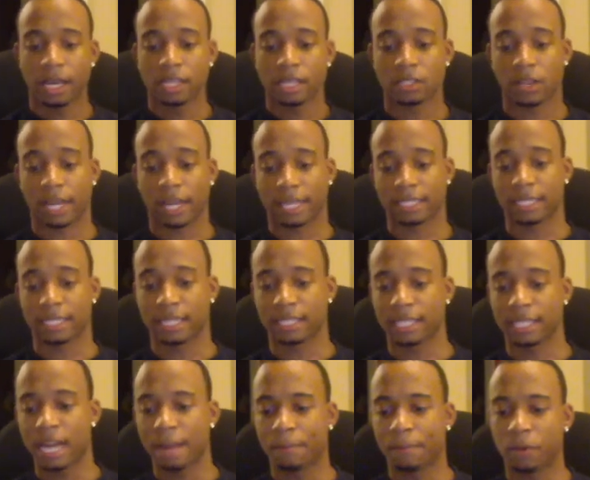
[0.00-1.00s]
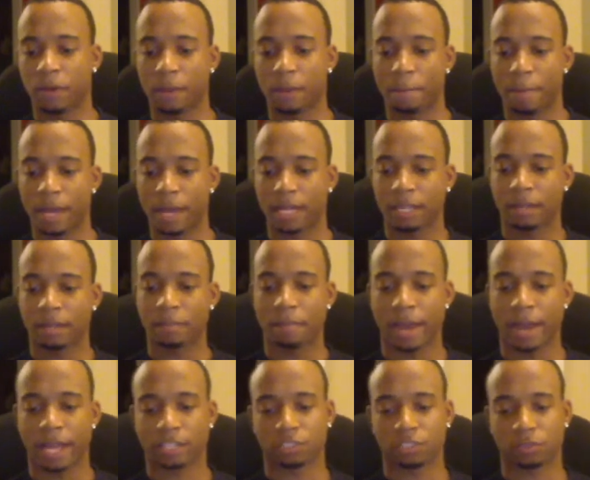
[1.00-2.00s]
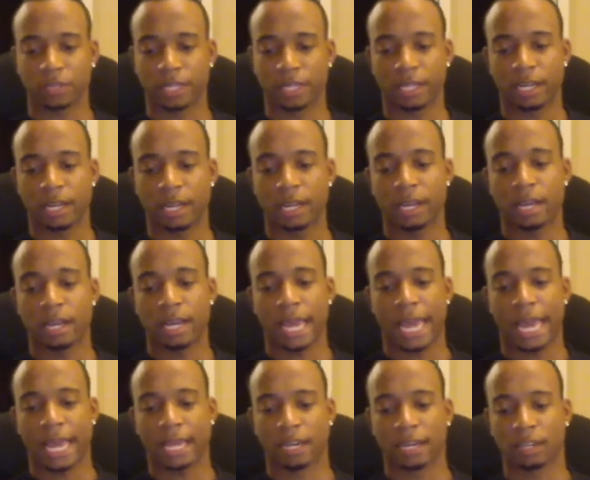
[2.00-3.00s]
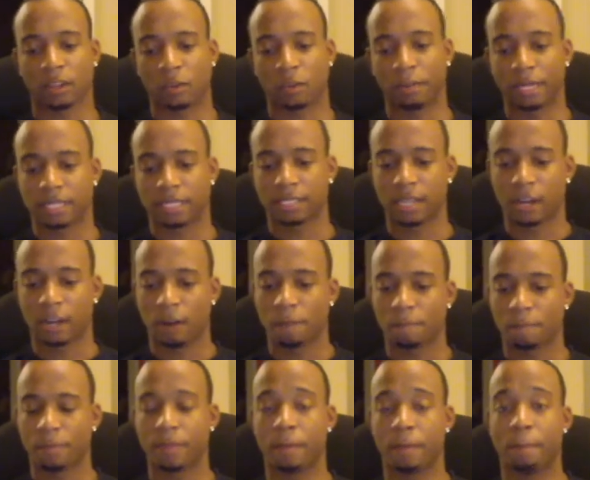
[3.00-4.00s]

So like I said, at the top you get melon, mandarin, and a little bit of salt.